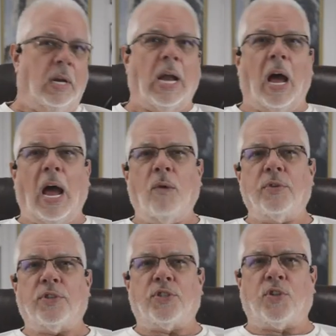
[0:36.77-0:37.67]
Now, I
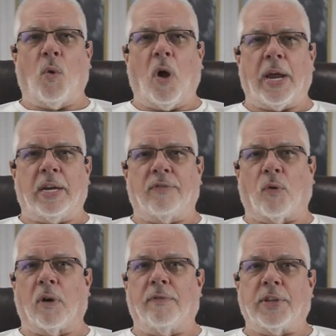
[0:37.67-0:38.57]
was joined
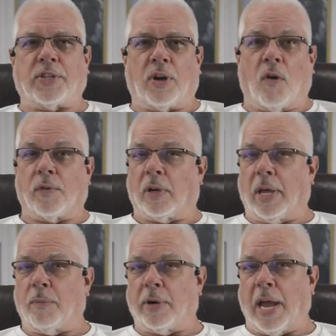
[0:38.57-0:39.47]
for a visit over the
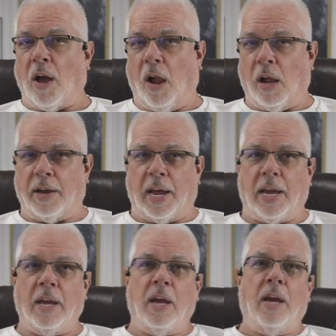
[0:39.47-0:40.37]
Labor Day
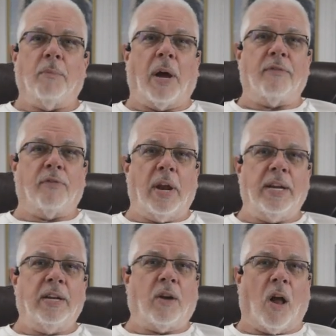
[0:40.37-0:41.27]
holiday by friend
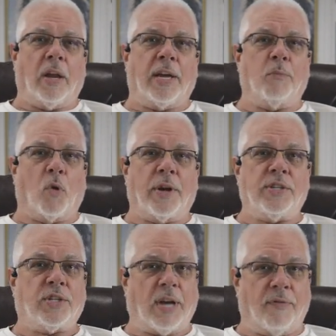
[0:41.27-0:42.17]
and colleague Maurice
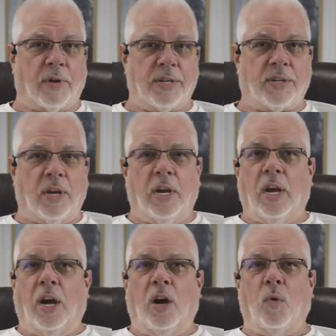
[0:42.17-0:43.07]
Jeffries,
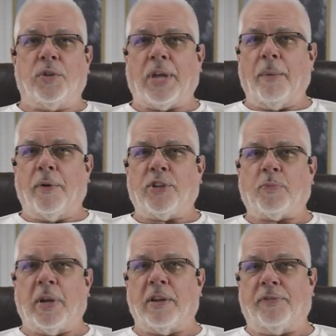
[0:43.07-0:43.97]
who was able to
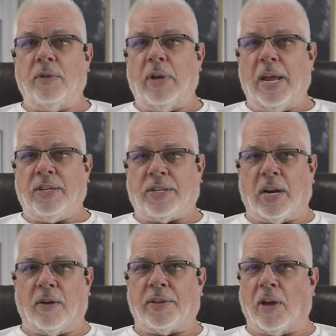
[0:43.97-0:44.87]
spend a few days
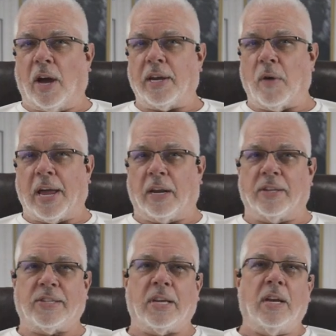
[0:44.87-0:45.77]
here at the Audio
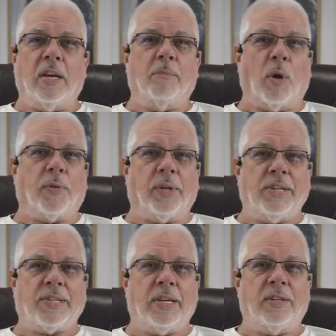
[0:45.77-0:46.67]
Analyst, both
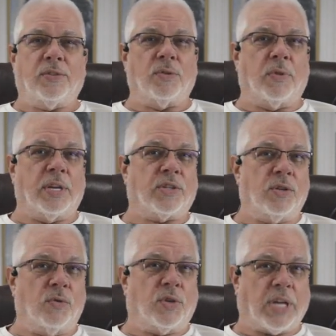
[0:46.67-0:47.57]
listening to this
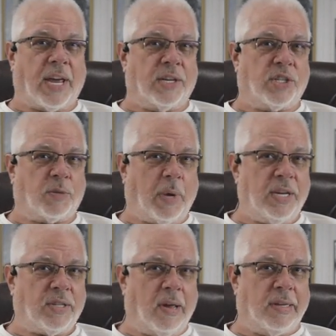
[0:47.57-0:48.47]
new Second
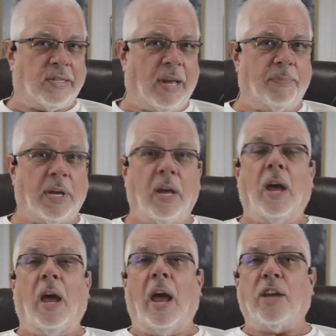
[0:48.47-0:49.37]
Space concept,
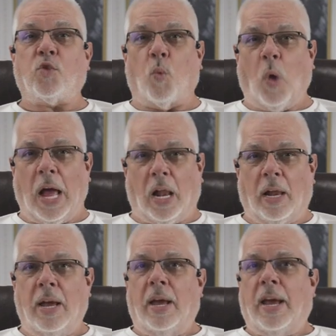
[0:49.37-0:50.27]
as well
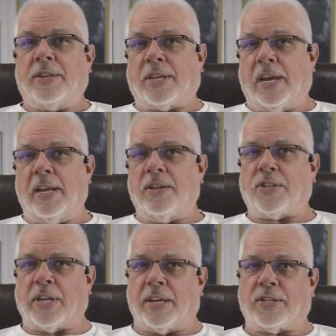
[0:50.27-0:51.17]
as getting a
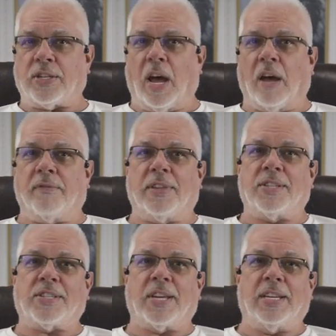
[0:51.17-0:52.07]
sense of the
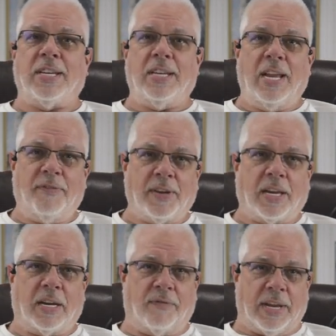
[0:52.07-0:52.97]

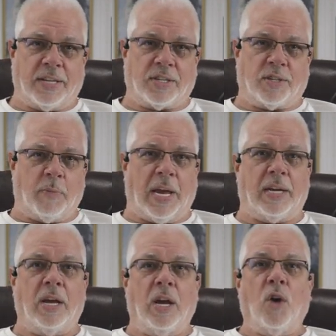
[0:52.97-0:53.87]
significant advances
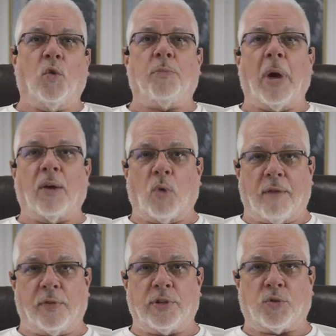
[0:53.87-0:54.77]
made with my
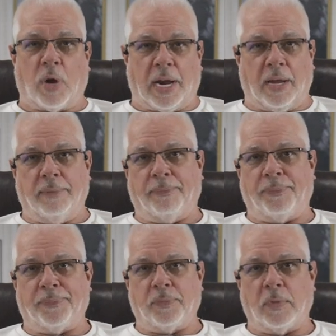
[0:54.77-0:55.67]
reference rig.
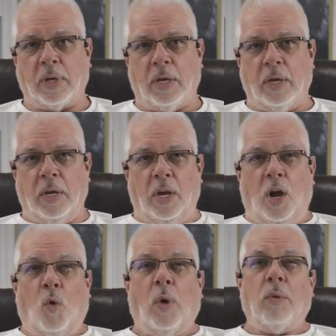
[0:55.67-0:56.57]

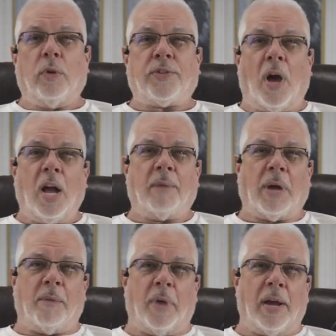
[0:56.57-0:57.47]
We will talk
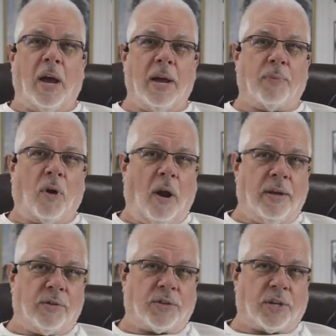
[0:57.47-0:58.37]
about my Hyper
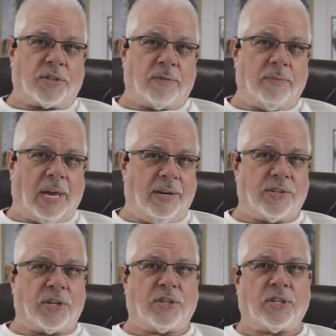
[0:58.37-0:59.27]
Audio system and
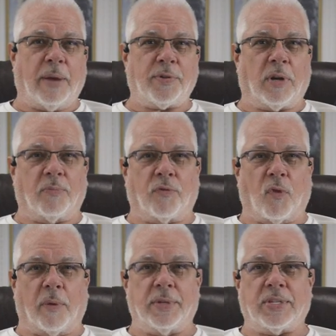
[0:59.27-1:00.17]
its exceptional
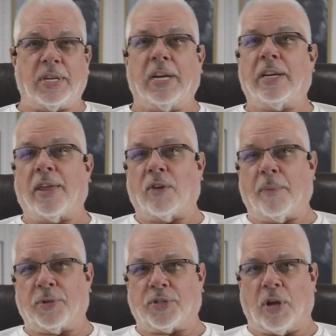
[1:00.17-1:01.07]
performance in another
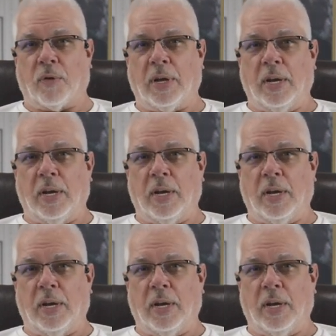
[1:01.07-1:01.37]
episode.